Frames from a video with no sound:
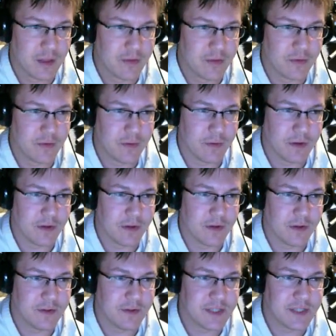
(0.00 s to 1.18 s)
So we're going to
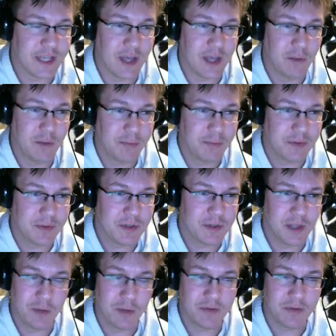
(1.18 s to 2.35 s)
say help.
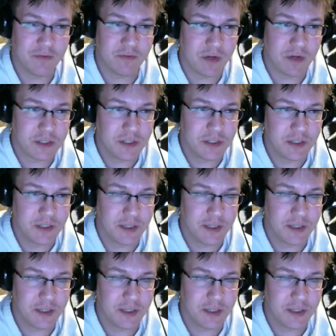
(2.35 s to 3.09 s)
Help is a function